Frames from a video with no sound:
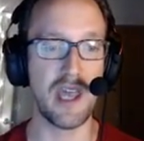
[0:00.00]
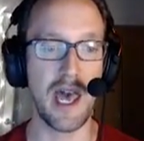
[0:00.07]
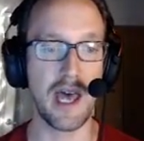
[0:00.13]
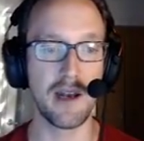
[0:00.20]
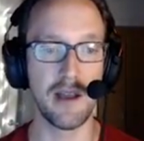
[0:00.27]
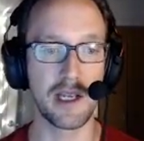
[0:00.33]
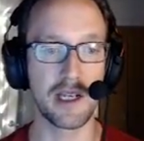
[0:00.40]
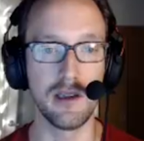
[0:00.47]

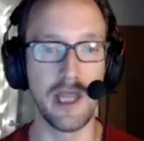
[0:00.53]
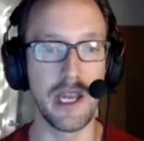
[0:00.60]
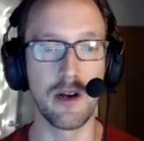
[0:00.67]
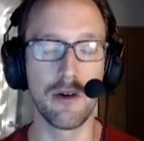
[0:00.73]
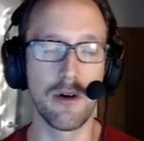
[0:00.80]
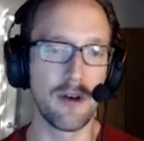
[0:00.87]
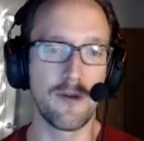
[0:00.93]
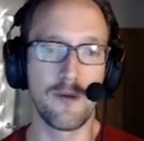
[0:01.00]
add like a
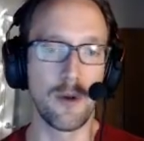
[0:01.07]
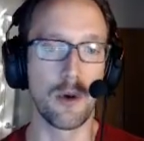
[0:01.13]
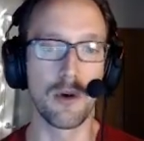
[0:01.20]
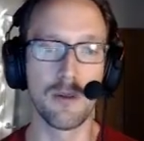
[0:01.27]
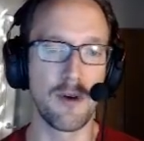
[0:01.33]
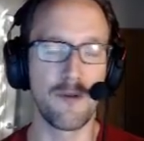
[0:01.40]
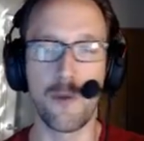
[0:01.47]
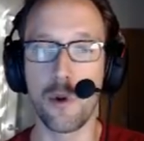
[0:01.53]
layer on the
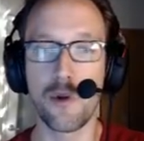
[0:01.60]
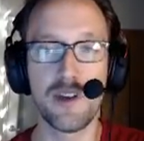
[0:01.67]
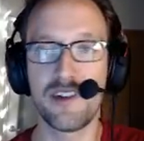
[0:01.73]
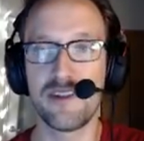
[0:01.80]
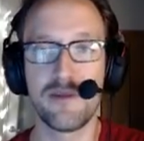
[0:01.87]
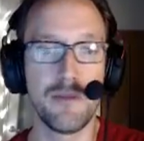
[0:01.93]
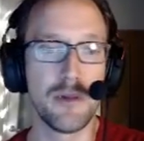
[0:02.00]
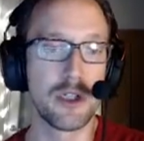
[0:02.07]
floor before
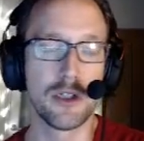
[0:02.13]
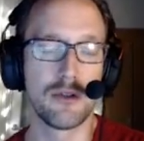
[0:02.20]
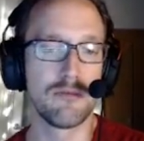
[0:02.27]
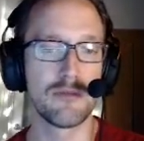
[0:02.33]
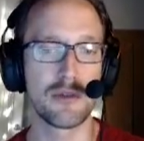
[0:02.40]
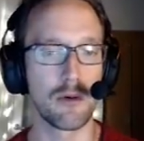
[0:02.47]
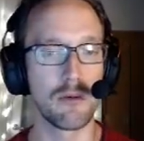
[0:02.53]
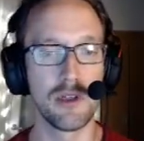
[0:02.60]
this, you can
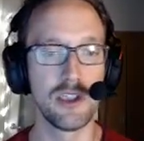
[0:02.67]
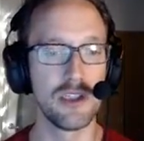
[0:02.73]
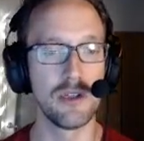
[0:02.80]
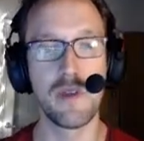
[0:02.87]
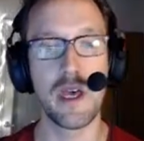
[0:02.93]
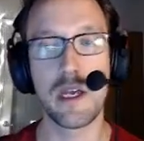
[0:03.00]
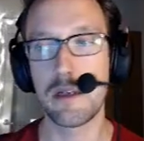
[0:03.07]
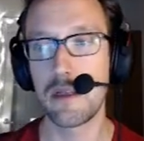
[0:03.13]
totally do
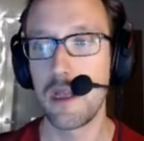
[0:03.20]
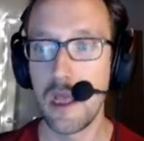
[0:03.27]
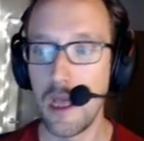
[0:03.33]
that.